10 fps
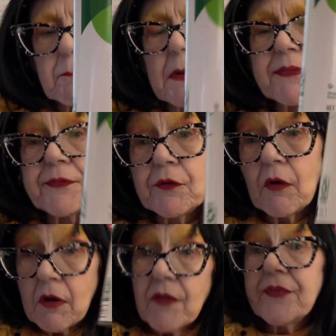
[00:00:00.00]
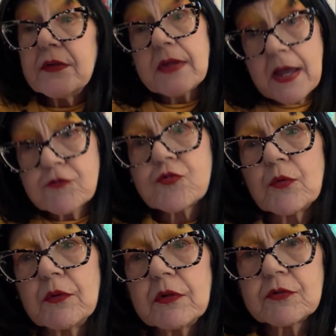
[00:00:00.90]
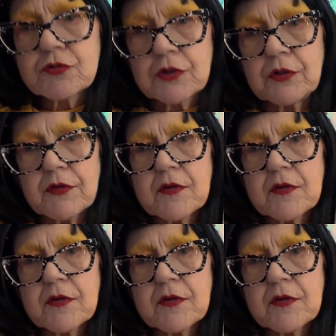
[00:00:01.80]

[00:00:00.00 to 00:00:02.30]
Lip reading: But they're all the natural sugar.